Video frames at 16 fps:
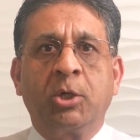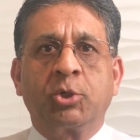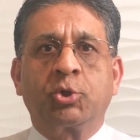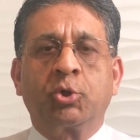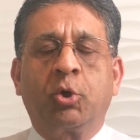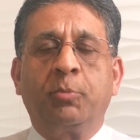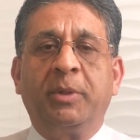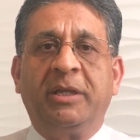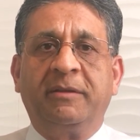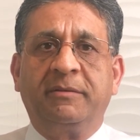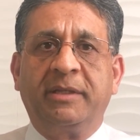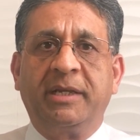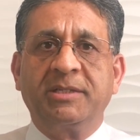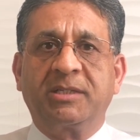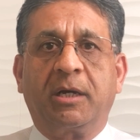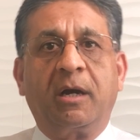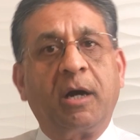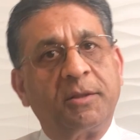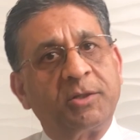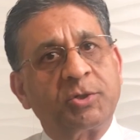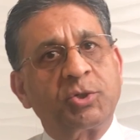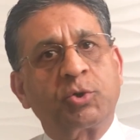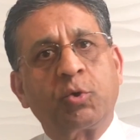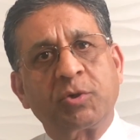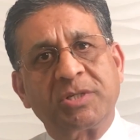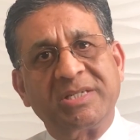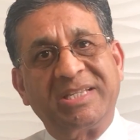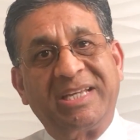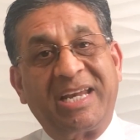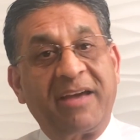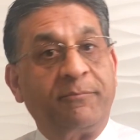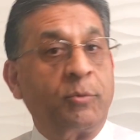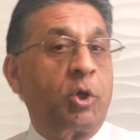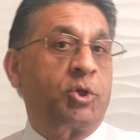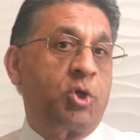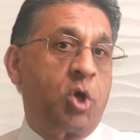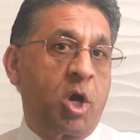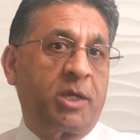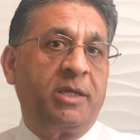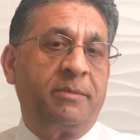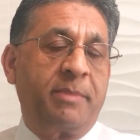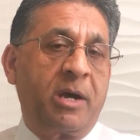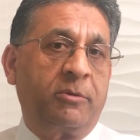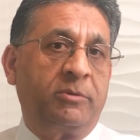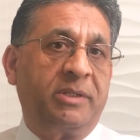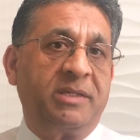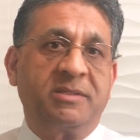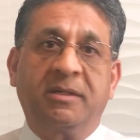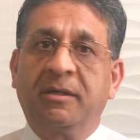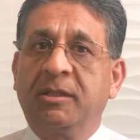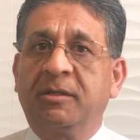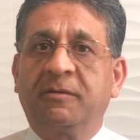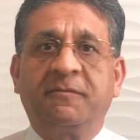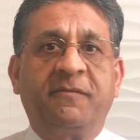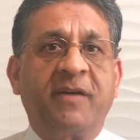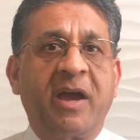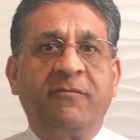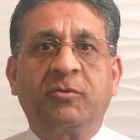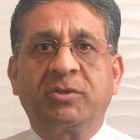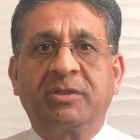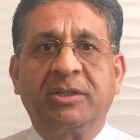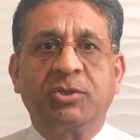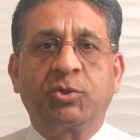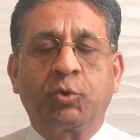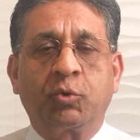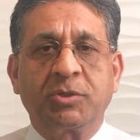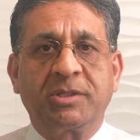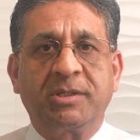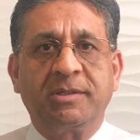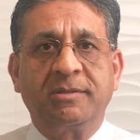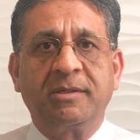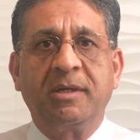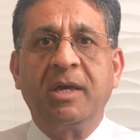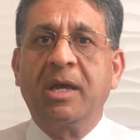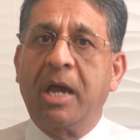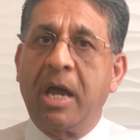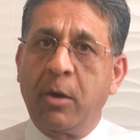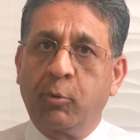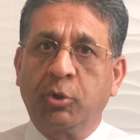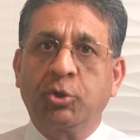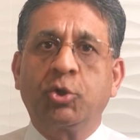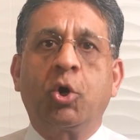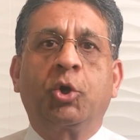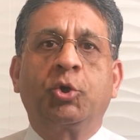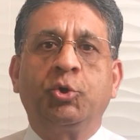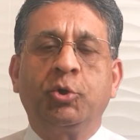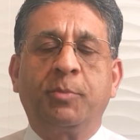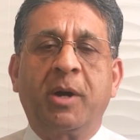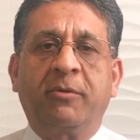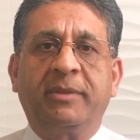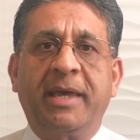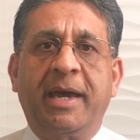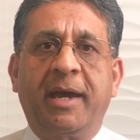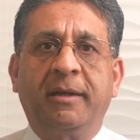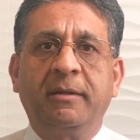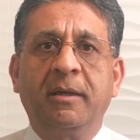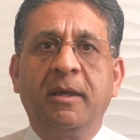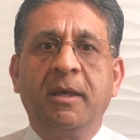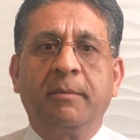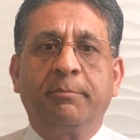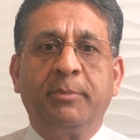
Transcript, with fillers: So, but there's other sources that I'm not talking about. There's another five or six sources. I won't talk to you about that.